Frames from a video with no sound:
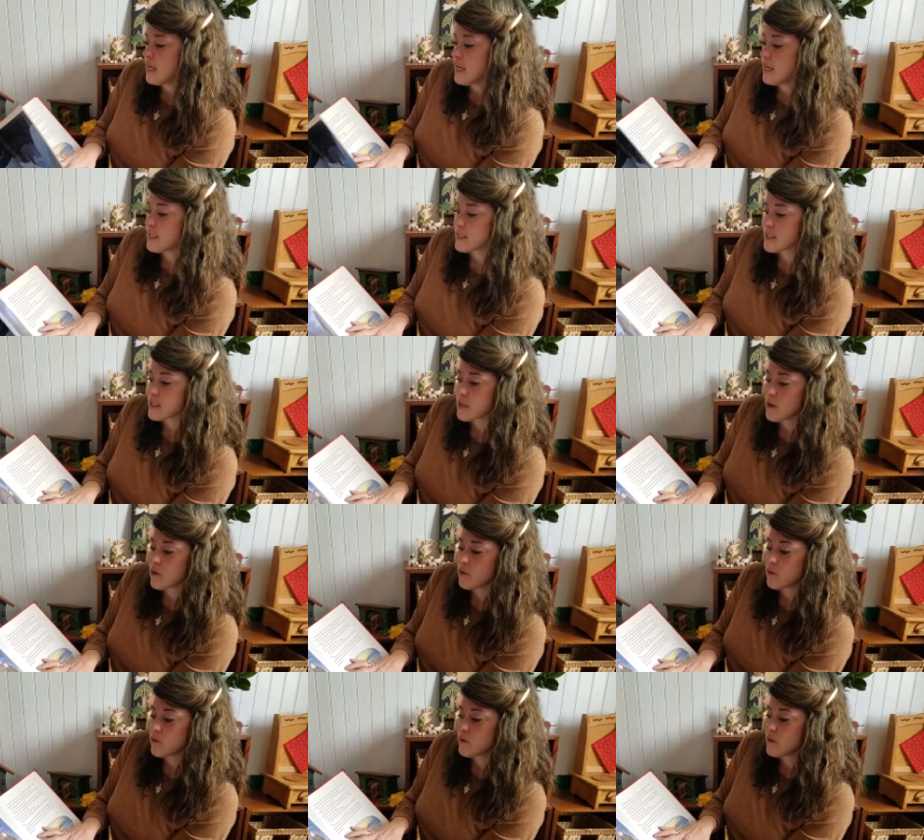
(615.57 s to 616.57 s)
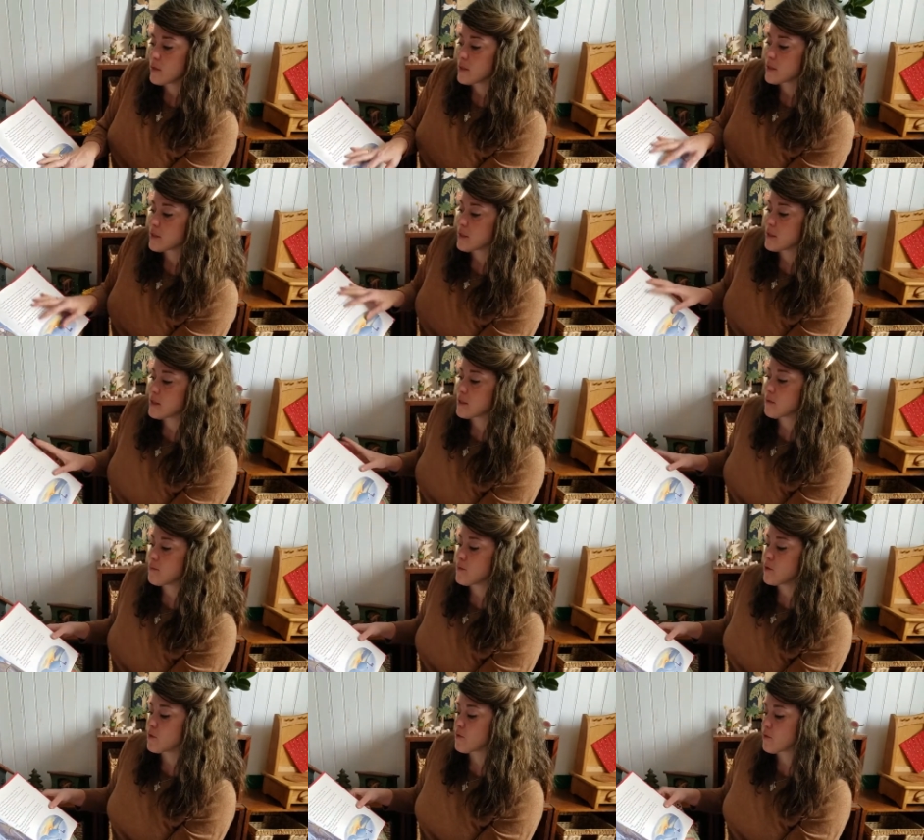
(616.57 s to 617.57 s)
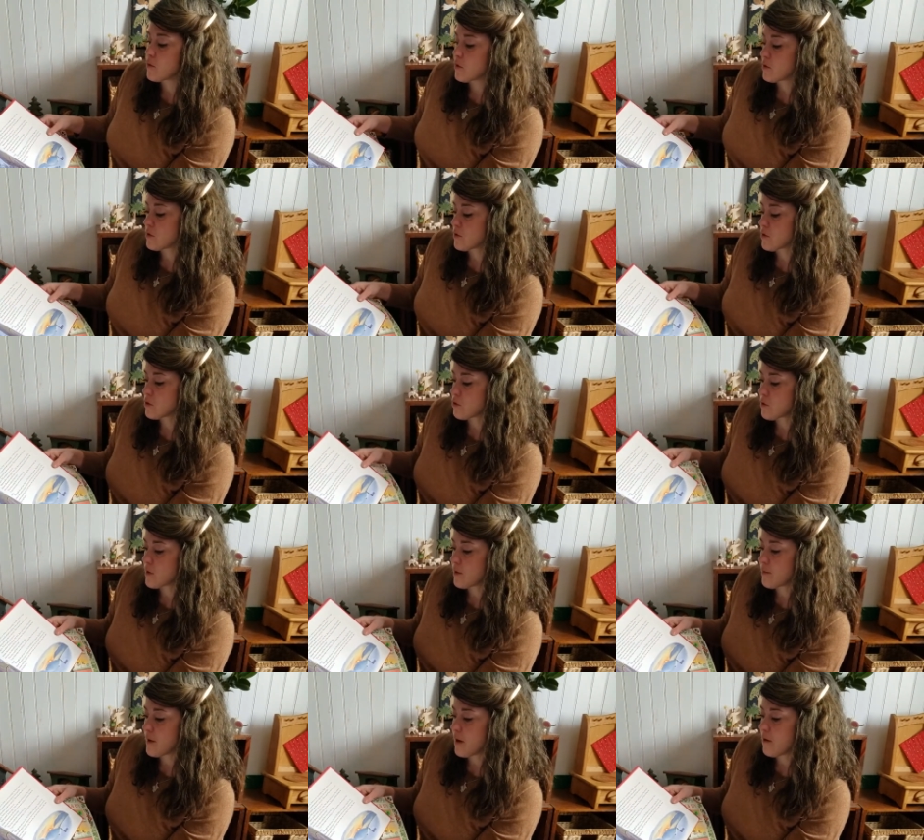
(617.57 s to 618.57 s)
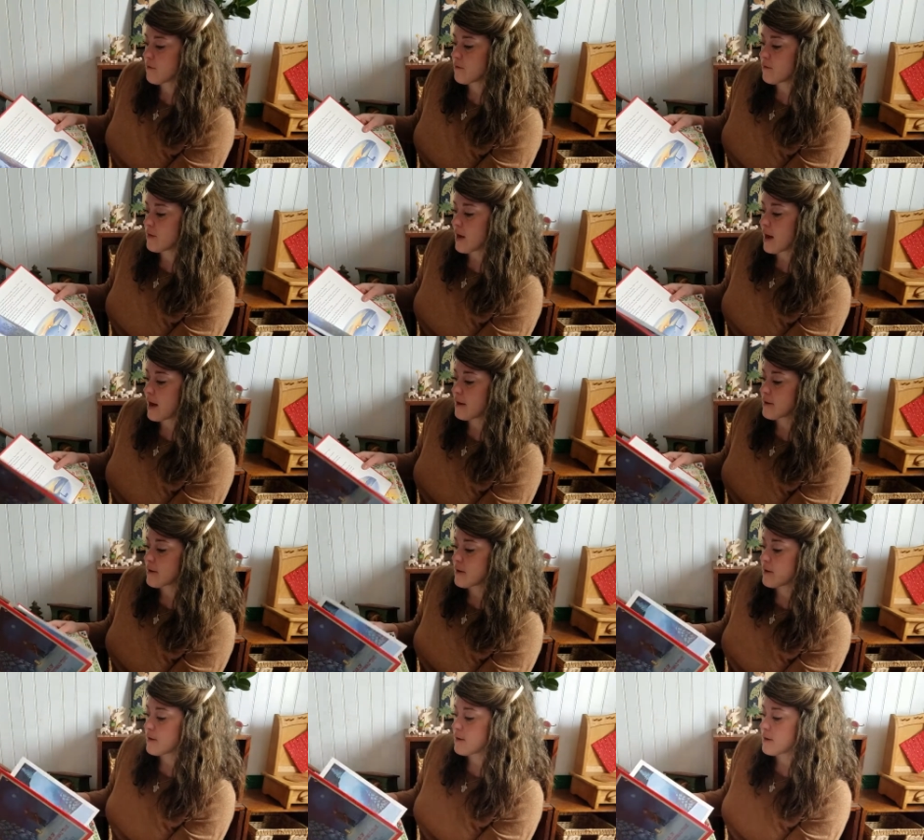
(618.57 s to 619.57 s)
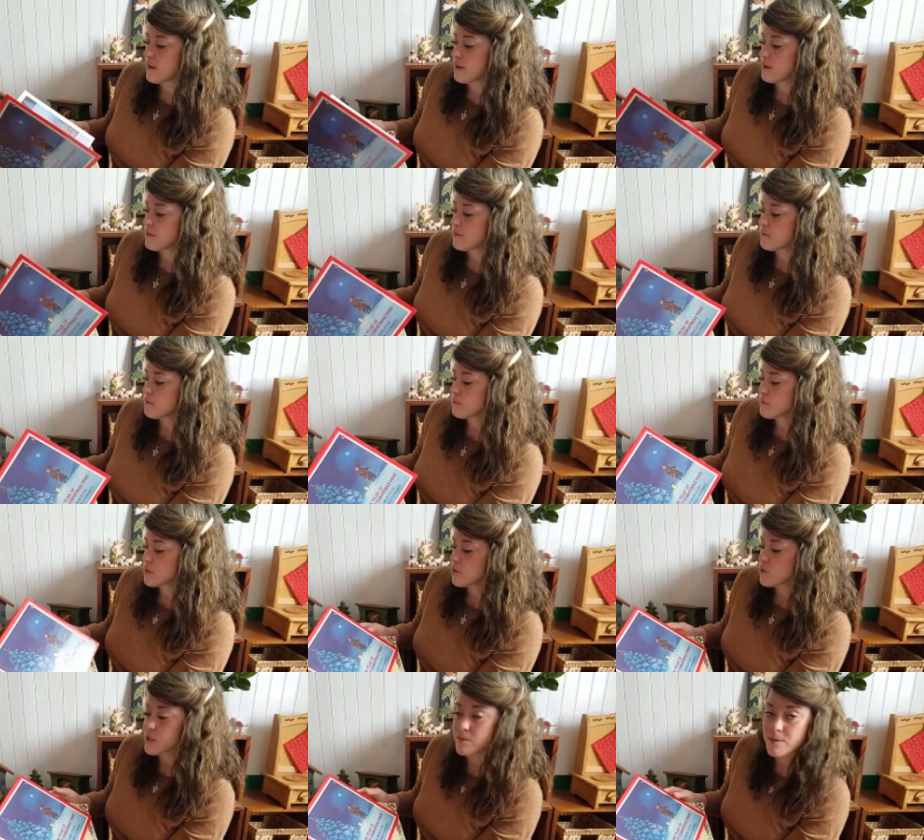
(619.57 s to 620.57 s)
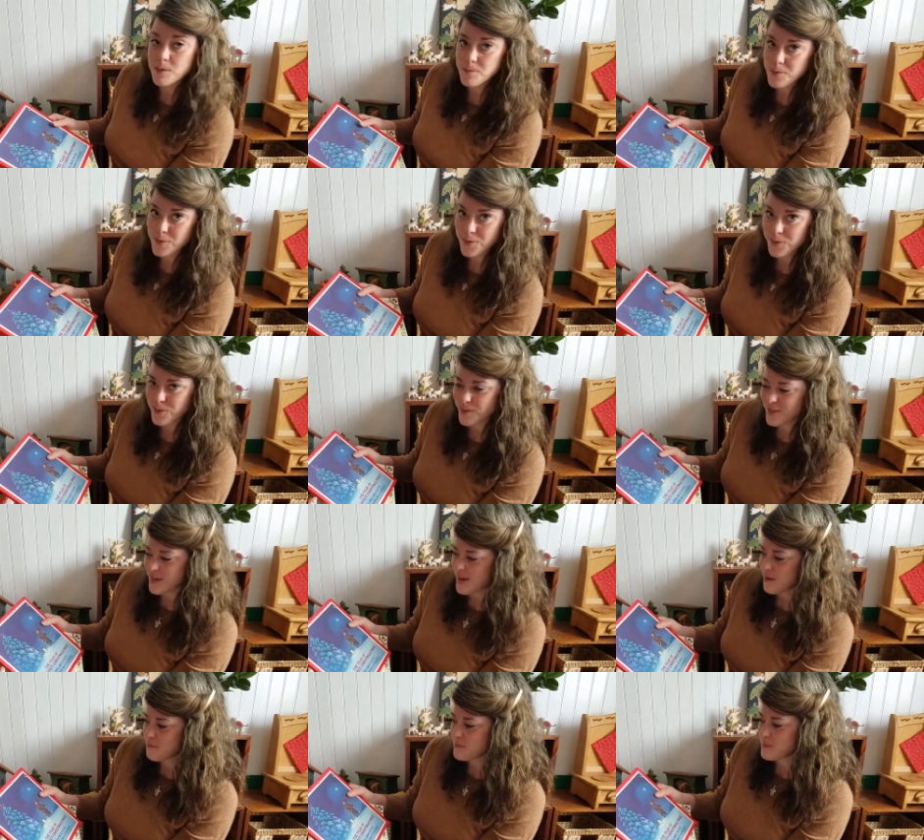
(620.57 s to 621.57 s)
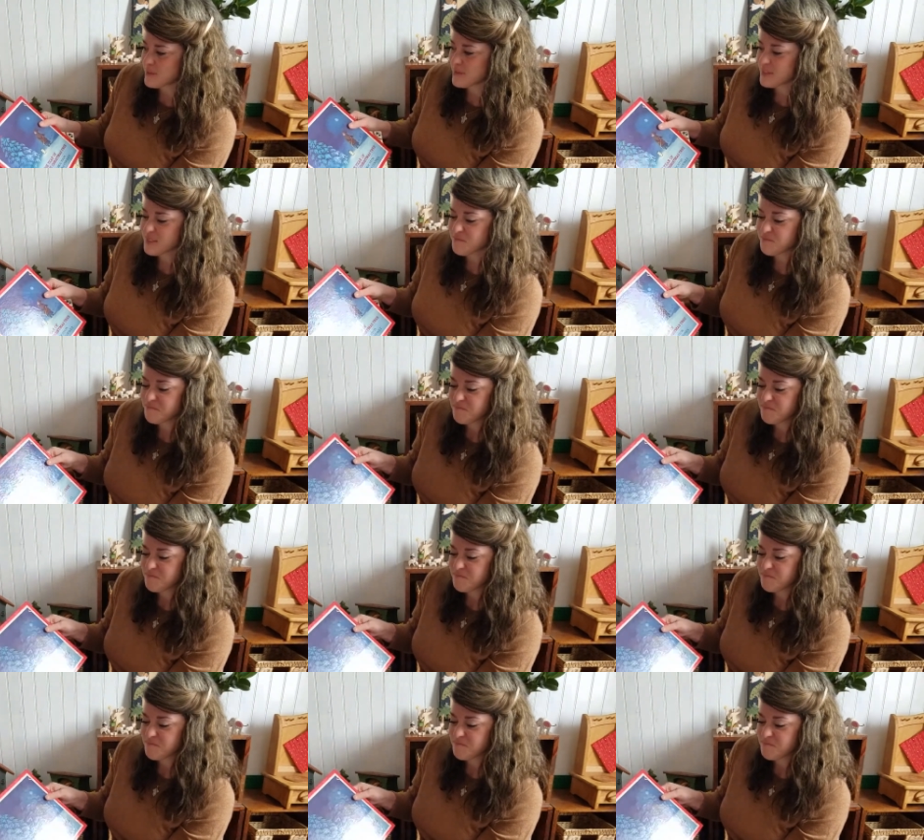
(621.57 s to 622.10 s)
And so it's a beautiful little story about that and a uh, Christmas miracle that happens.